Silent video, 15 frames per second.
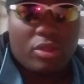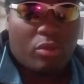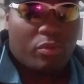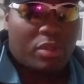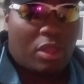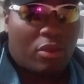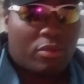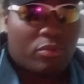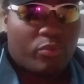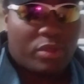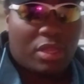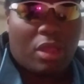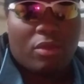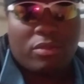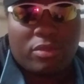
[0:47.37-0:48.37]
You know, we
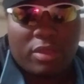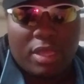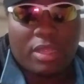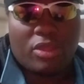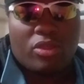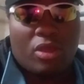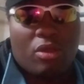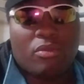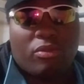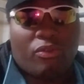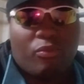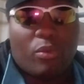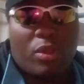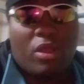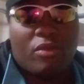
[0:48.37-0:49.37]
lost Sidney Jones
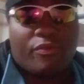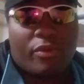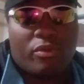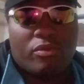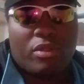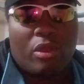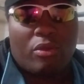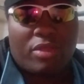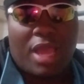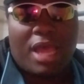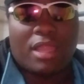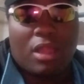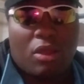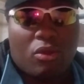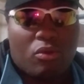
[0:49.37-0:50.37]
as well for who knows
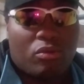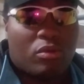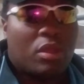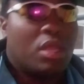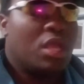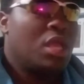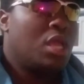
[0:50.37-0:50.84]
how long.